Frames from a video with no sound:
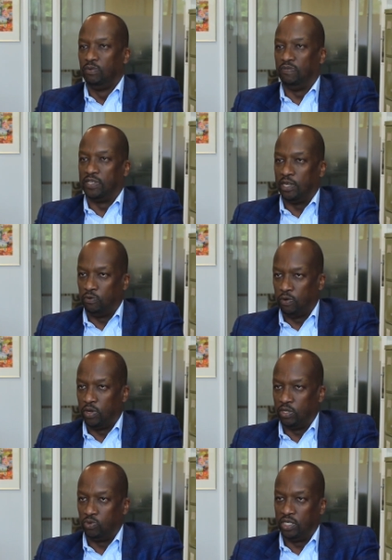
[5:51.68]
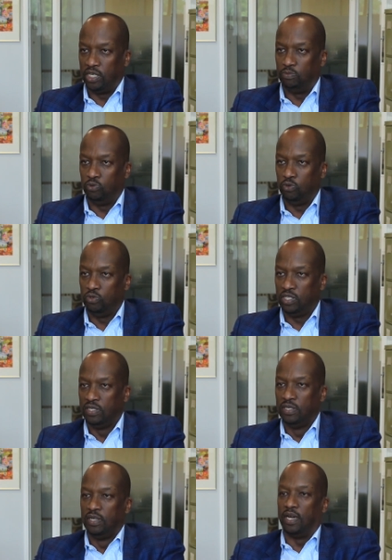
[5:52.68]
We've signed over 120 MOUs,
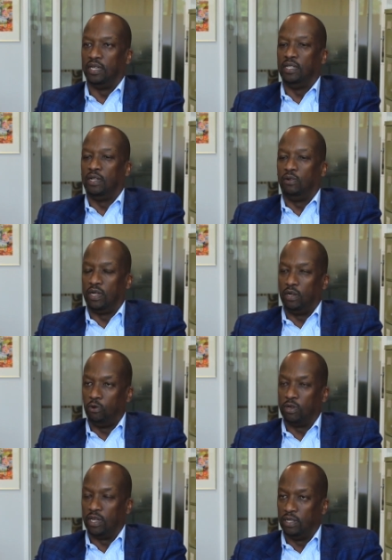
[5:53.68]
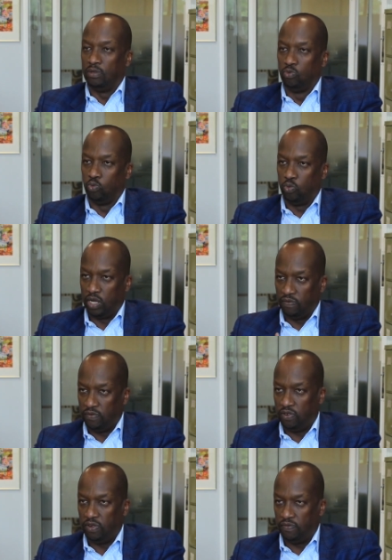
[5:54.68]
and, in the, and locally, we are
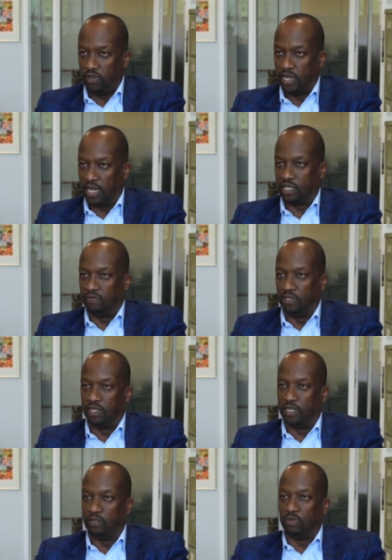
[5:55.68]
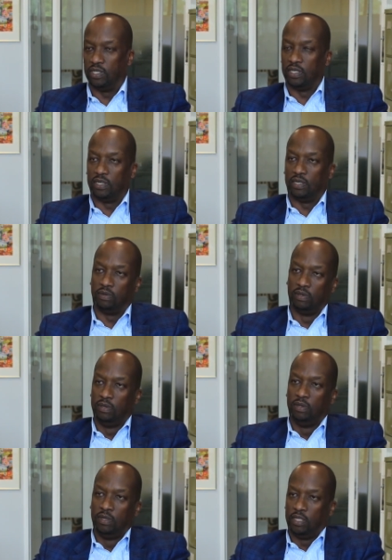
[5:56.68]
very, very actively engaged with uh,
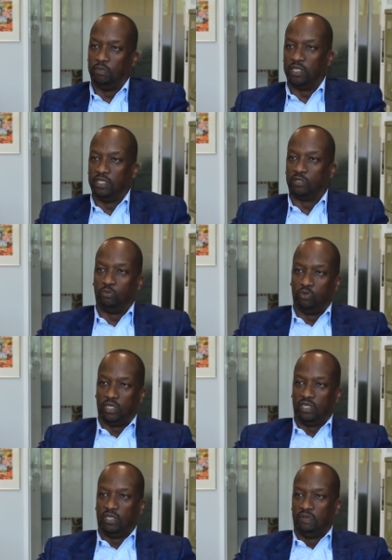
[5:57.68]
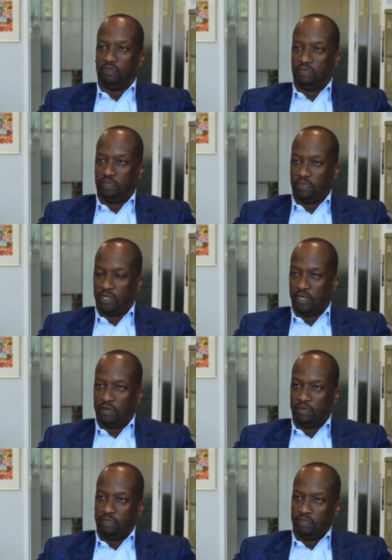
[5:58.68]
the business communities. Mm-hmm. What yeah.
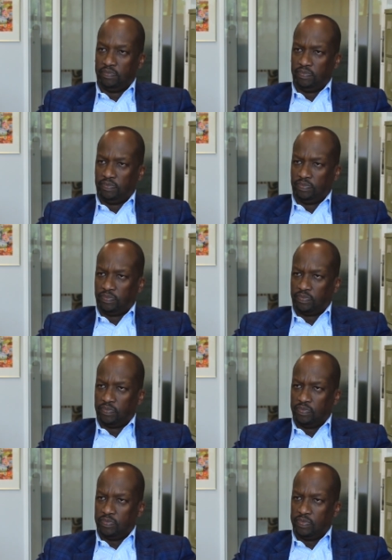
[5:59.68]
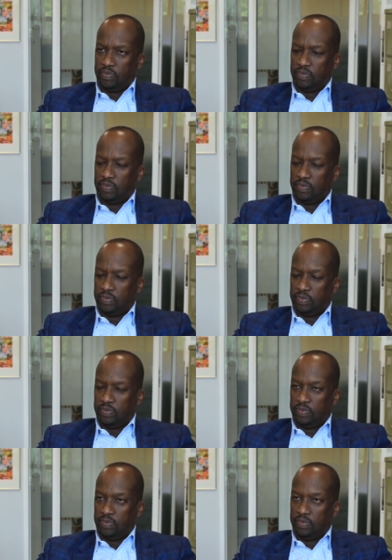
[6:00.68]
is, what is your challenge to those who are for
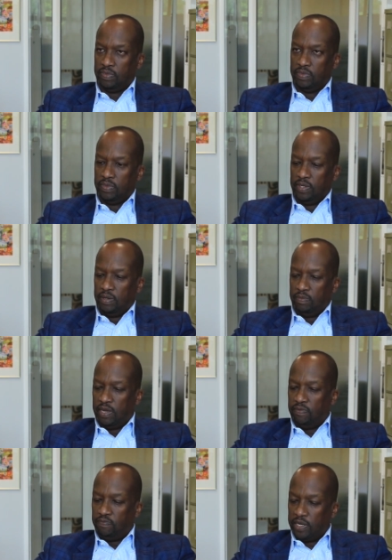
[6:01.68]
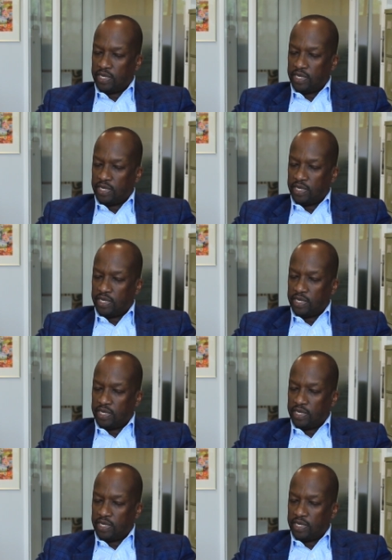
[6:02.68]
this position? My, my